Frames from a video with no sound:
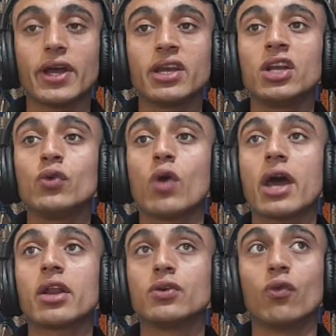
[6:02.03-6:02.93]
so finally we
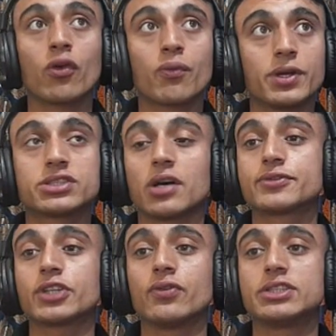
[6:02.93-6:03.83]
are on the WordPress
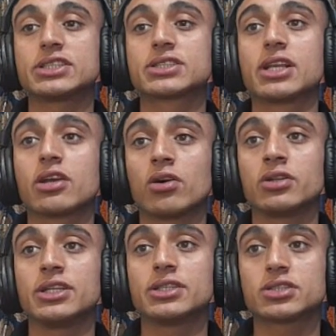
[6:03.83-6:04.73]
option. We just click
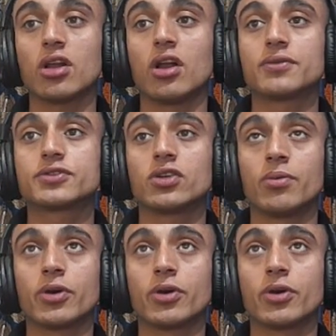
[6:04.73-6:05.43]
on the install option